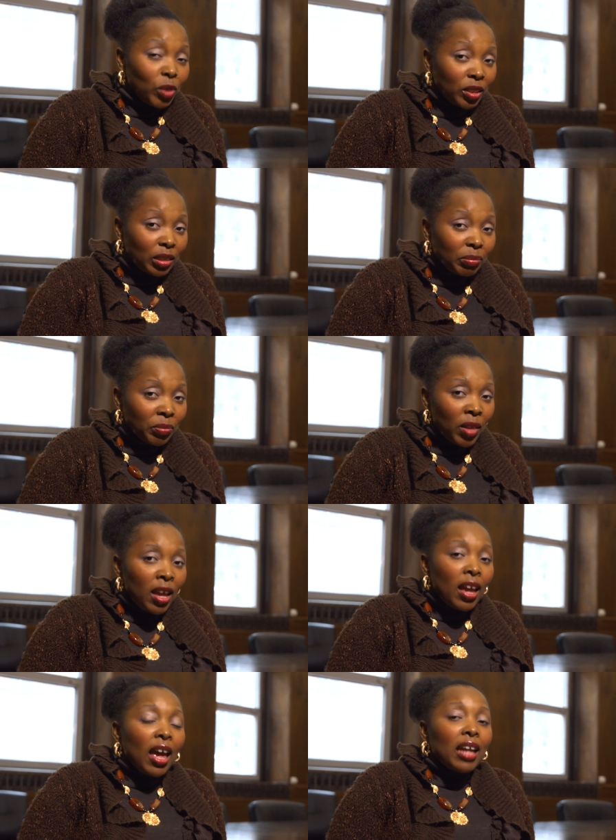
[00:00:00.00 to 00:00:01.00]
wisdom,
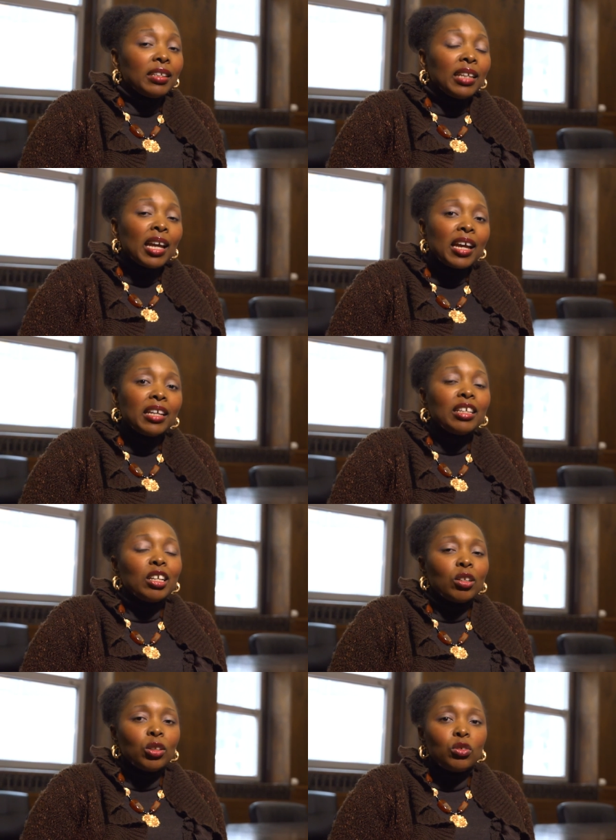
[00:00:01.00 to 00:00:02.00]
and can
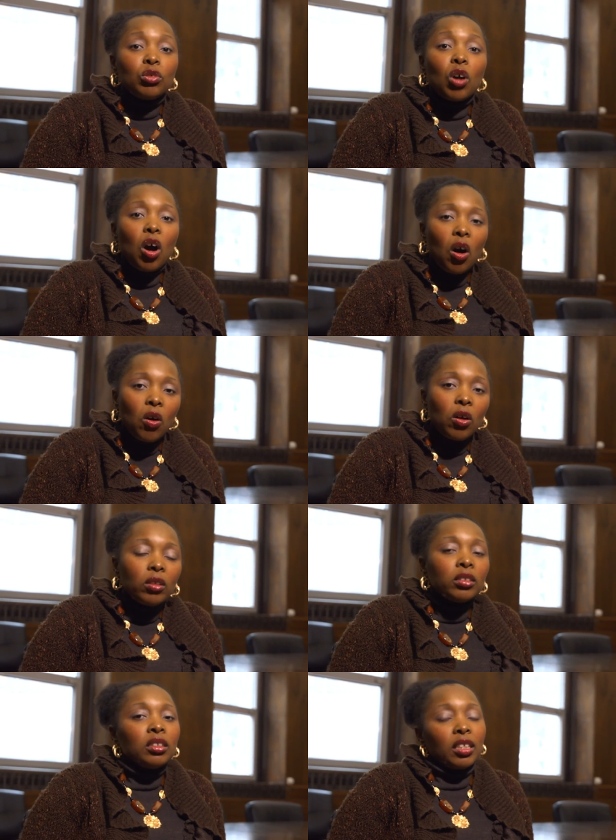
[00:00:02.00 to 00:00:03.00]
include
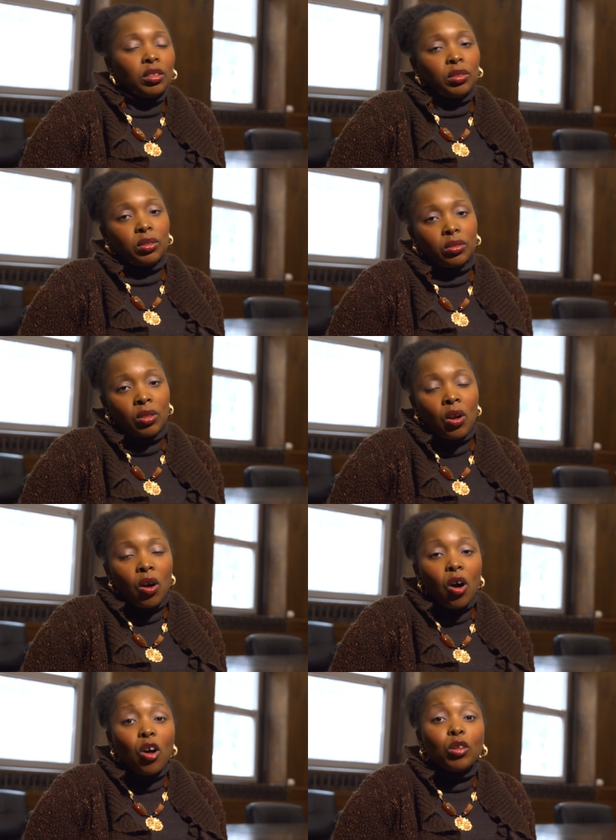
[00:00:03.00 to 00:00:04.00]
all sectors,
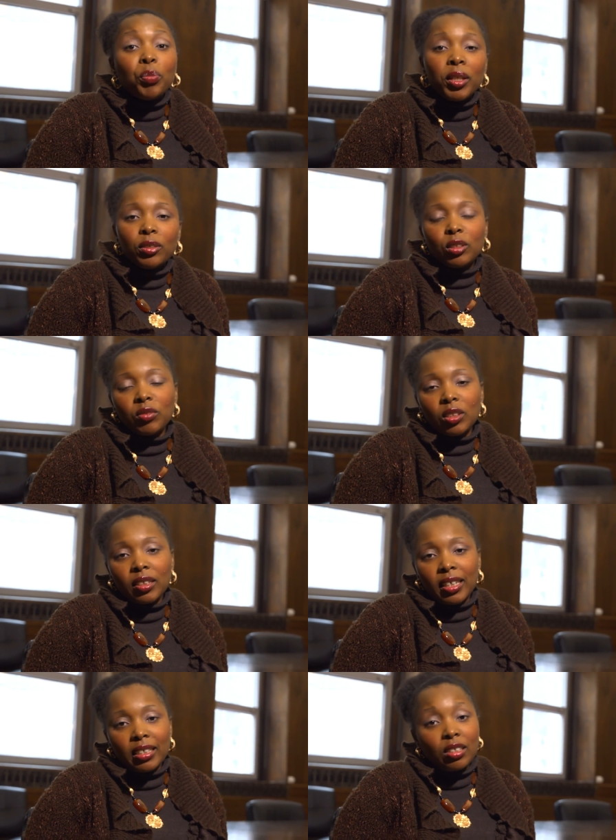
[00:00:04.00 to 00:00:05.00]
all pillars of
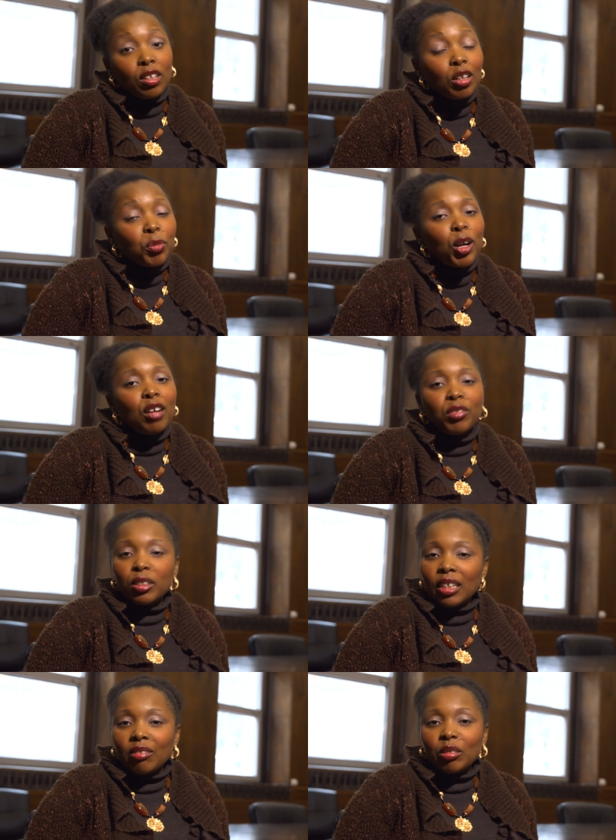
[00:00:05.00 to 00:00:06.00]
society,
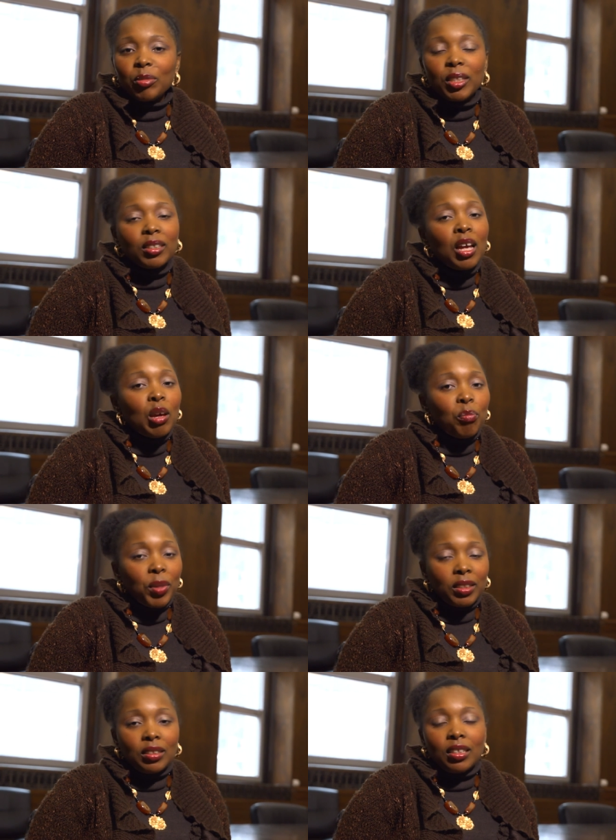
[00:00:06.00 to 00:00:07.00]
nonprofit, government,
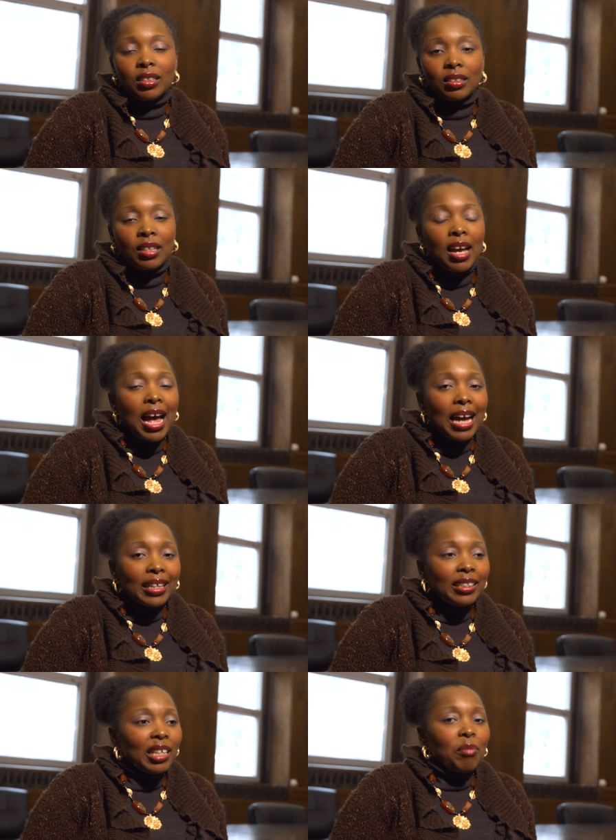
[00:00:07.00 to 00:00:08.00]
business,
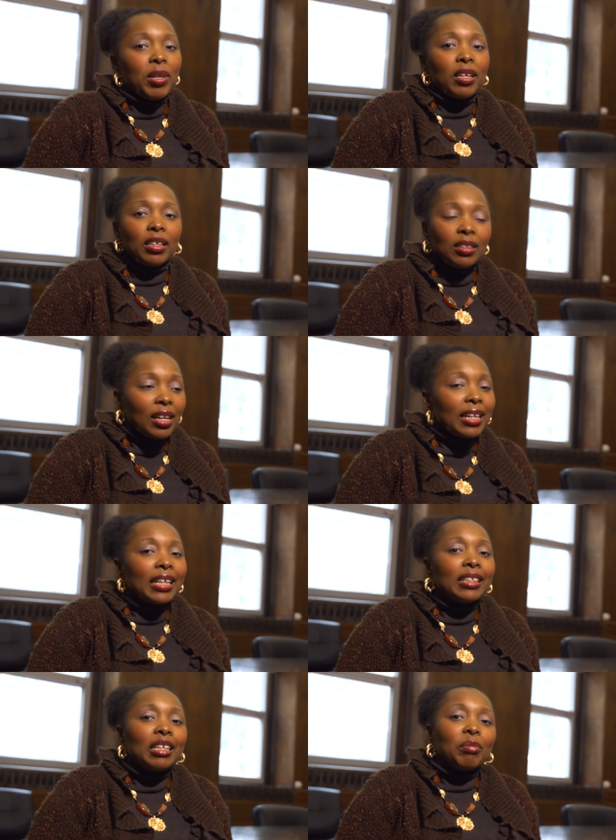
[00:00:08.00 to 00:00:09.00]
academic,
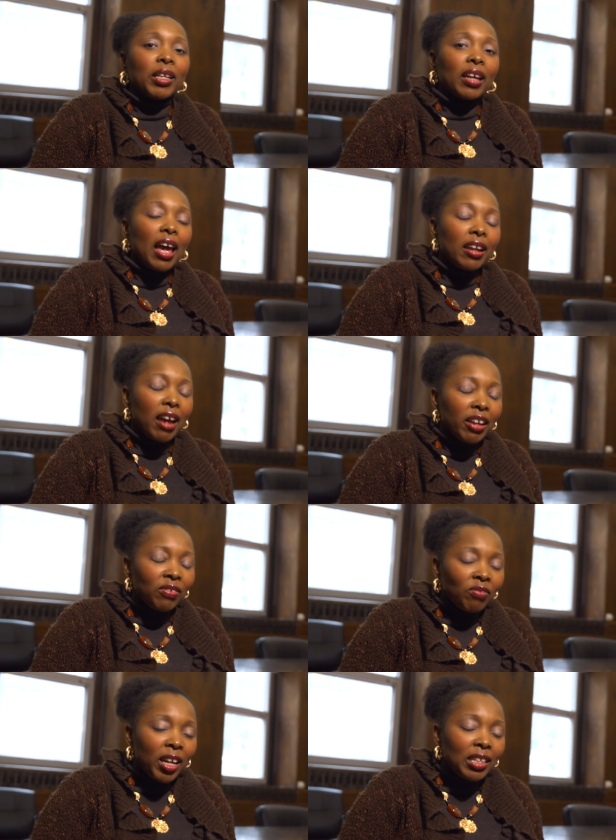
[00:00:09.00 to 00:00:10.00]
non-academic. And I
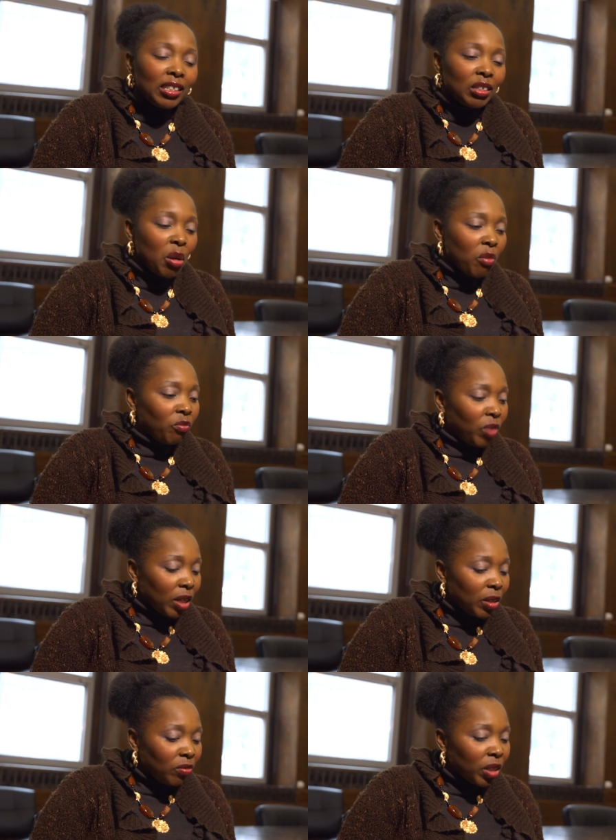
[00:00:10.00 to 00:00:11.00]
find it
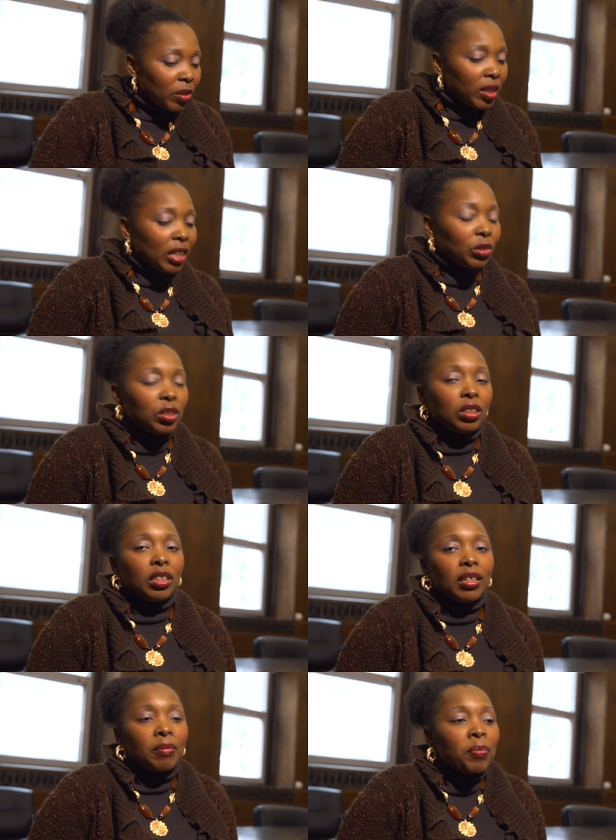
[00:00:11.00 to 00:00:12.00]
very, very
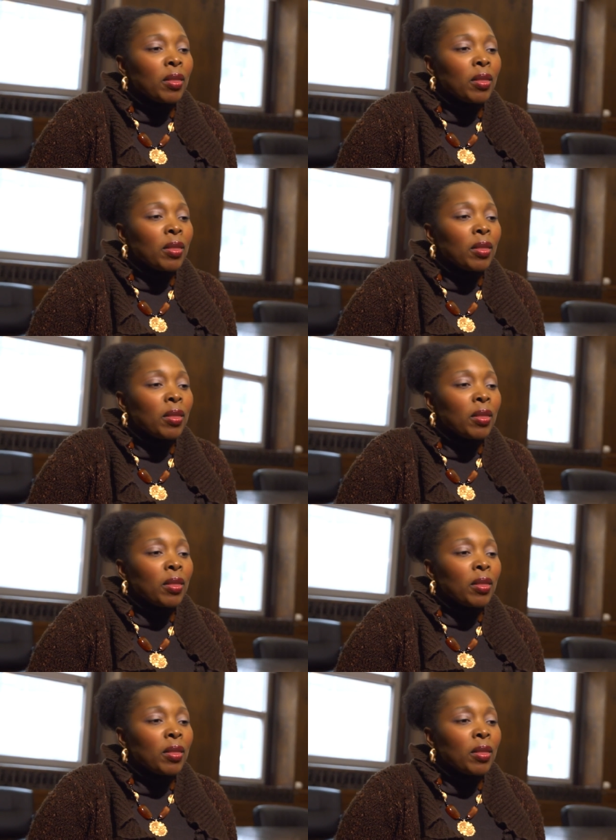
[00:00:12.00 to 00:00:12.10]
interesting